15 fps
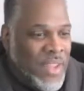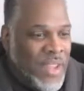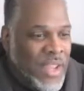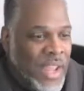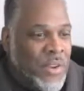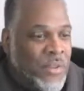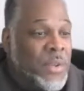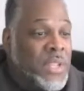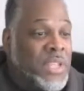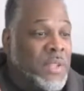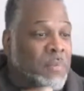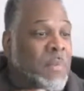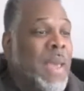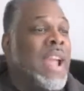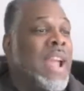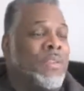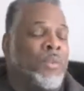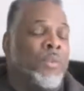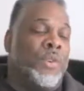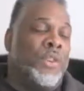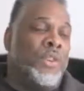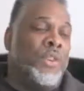and respect
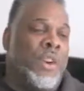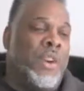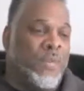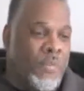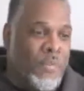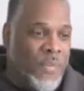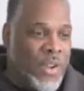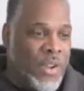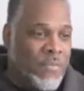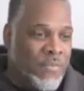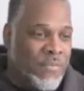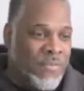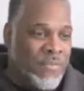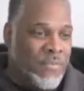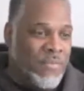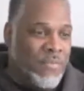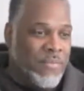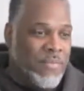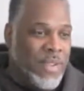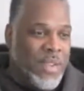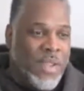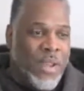where you come from.
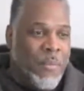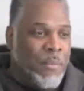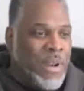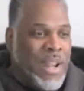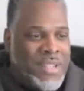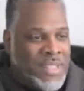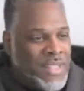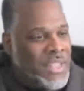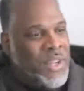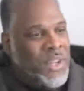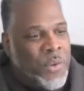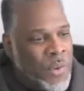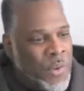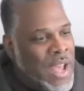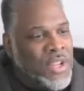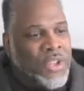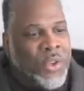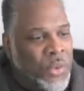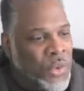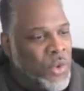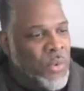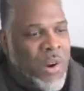But I see you as who
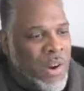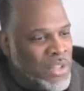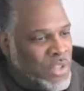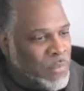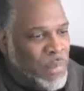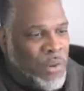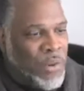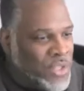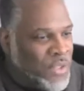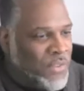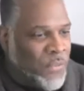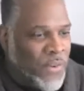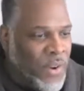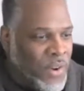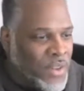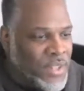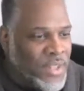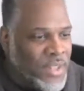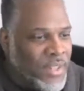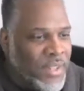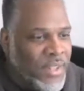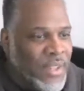you are as a person
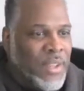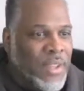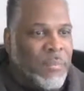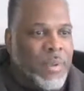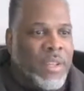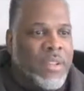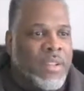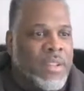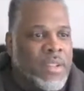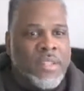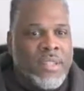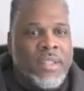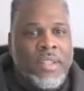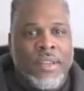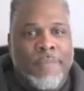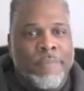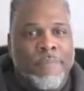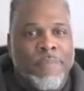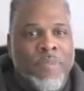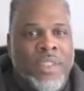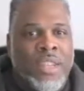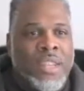first, because
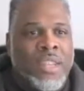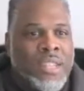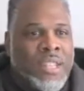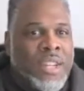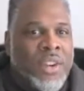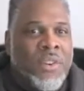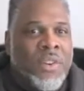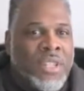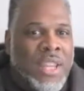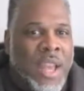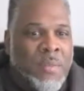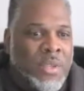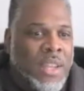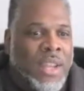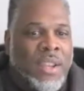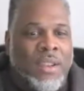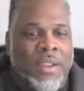these stereotypes, like,